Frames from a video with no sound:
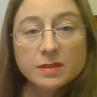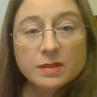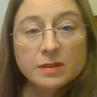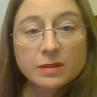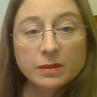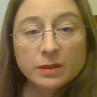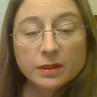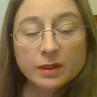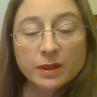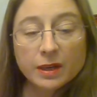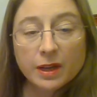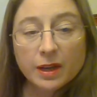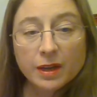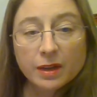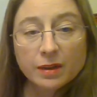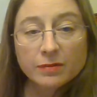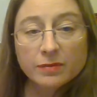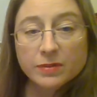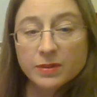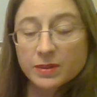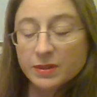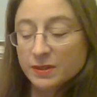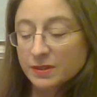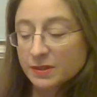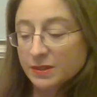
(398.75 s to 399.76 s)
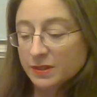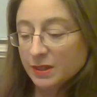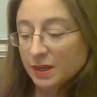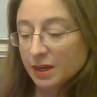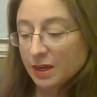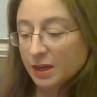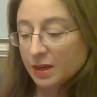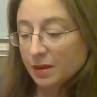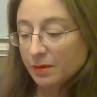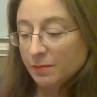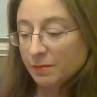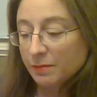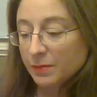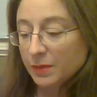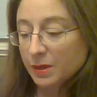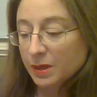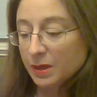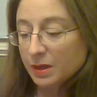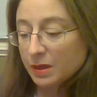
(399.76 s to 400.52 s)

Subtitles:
they're going to have the same